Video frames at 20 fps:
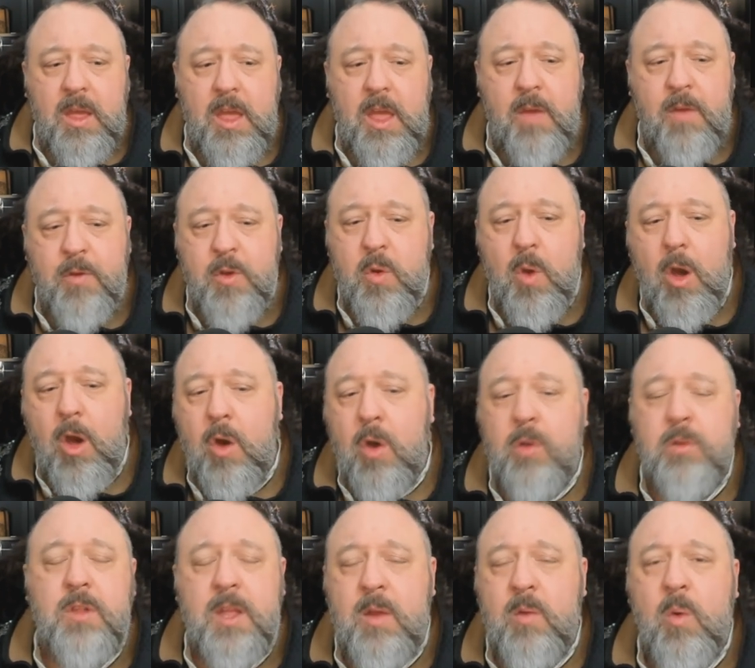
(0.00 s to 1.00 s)
if you
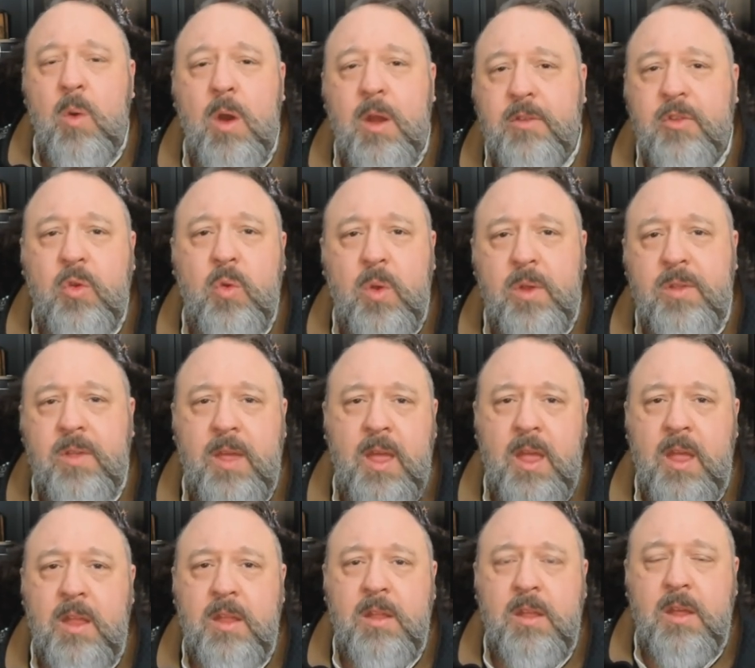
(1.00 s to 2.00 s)
only want to
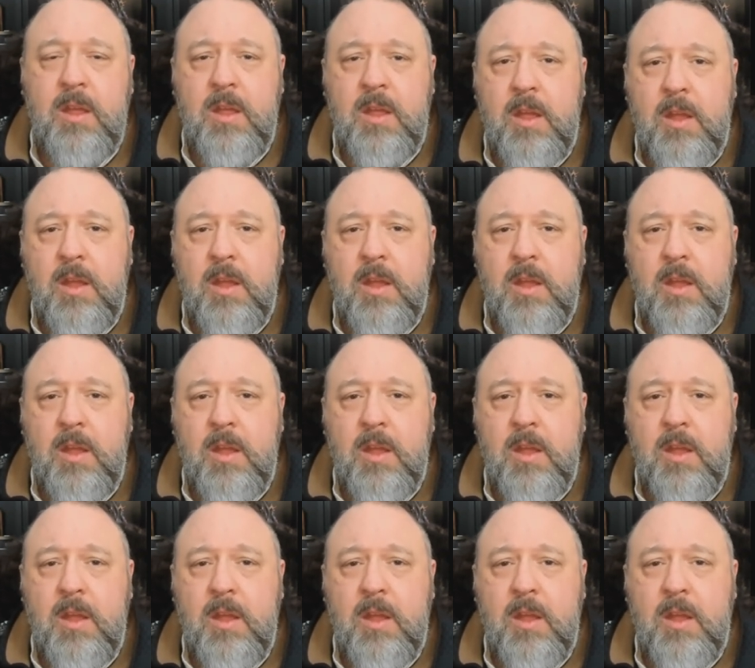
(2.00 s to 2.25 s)
attend